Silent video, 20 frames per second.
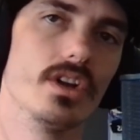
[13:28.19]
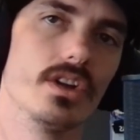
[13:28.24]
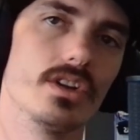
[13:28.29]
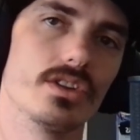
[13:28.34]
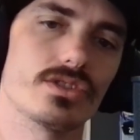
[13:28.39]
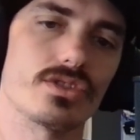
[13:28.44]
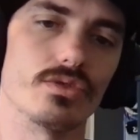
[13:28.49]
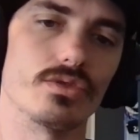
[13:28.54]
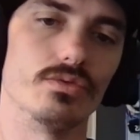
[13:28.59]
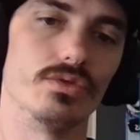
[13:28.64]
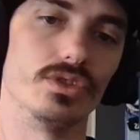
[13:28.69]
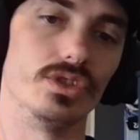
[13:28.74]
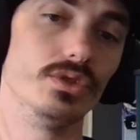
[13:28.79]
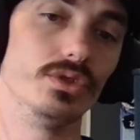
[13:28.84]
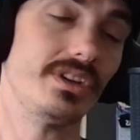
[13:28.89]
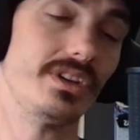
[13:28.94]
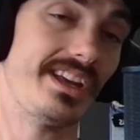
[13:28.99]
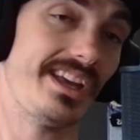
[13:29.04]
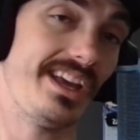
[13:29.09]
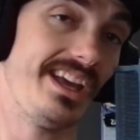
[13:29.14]
So you
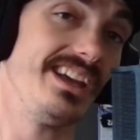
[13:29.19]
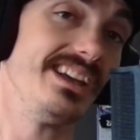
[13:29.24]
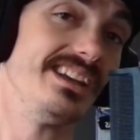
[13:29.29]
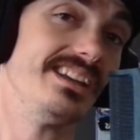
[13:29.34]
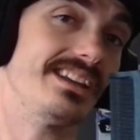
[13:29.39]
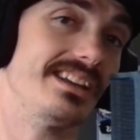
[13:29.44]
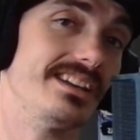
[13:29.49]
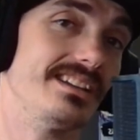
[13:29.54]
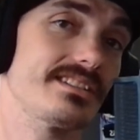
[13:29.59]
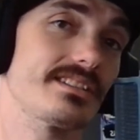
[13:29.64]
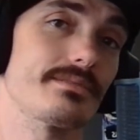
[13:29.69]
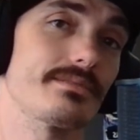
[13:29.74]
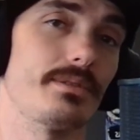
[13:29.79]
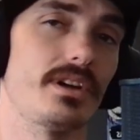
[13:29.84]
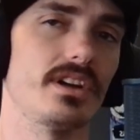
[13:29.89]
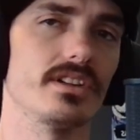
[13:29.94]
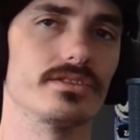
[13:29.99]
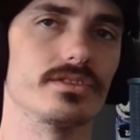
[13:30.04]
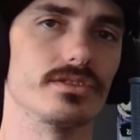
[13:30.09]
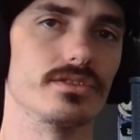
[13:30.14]
can get
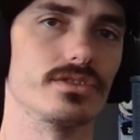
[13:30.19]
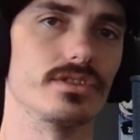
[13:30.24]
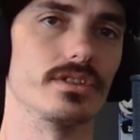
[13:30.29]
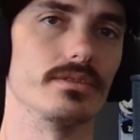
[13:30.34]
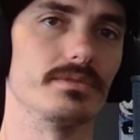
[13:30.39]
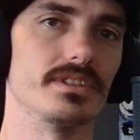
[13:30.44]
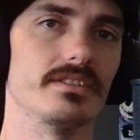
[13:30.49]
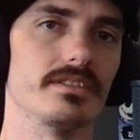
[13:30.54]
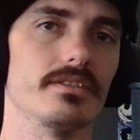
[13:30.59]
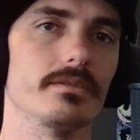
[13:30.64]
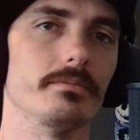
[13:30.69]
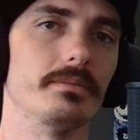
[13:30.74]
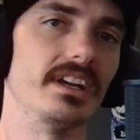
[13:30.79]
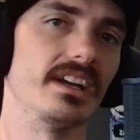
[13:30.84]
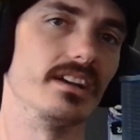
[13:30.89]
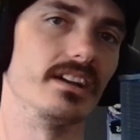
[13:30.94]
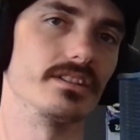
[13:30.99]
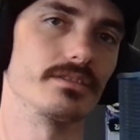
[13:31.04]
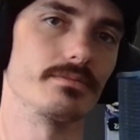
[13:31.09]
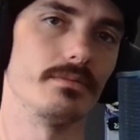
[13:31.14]
sponsorships even
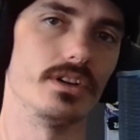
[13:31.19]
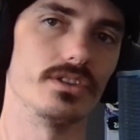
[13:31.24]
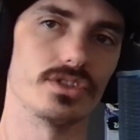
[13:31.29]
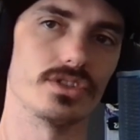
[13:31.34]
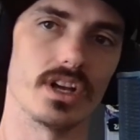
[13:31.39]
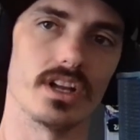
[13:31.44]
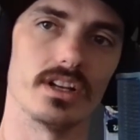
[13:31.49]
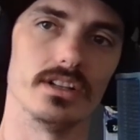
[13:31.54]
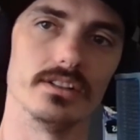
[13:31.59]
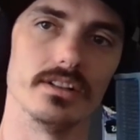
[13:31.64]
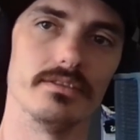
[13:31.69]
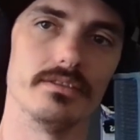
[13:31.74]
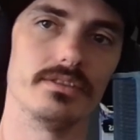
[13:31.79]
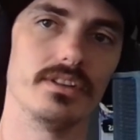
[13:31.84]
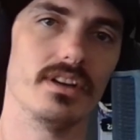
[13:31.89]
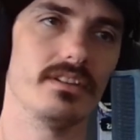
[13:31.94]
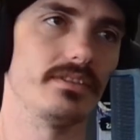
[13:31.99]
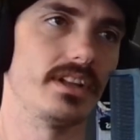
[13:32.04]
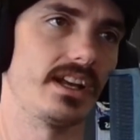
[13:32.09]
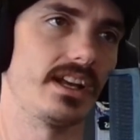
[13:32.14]
being a small channel. If you
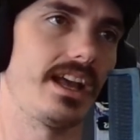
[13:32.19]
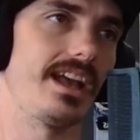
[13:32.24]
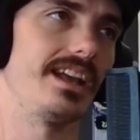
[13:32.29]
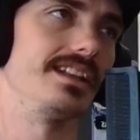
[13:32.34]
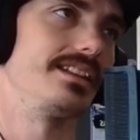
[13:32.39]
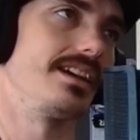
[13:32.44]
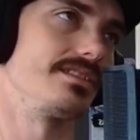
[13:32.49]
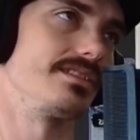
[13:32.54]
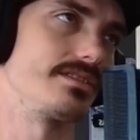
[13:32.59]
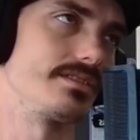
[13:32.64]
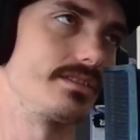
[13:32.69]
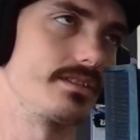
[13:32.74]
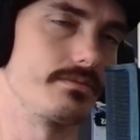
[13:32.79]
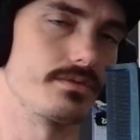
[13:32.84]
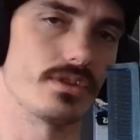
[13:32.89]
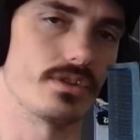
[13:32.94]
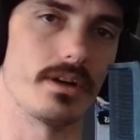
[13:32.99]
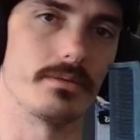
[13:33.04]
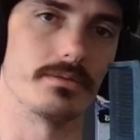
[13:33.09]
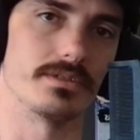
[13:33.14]
have like 8,000
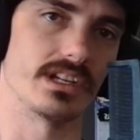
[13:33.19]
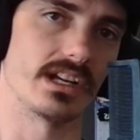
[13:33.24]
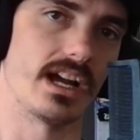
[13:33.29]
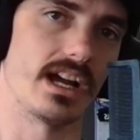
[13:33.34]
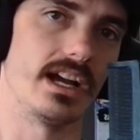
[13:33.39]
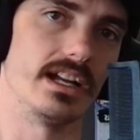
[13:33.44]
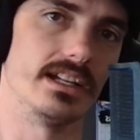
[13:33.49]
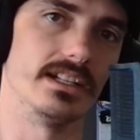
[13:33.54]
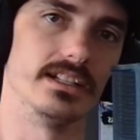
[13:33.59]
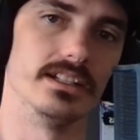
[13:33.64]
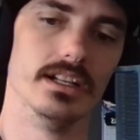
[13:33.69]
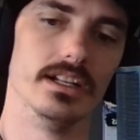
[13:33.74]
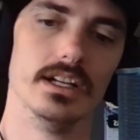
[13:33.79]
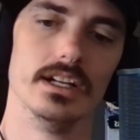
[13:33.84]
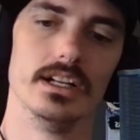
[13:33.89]
subscribers like I did,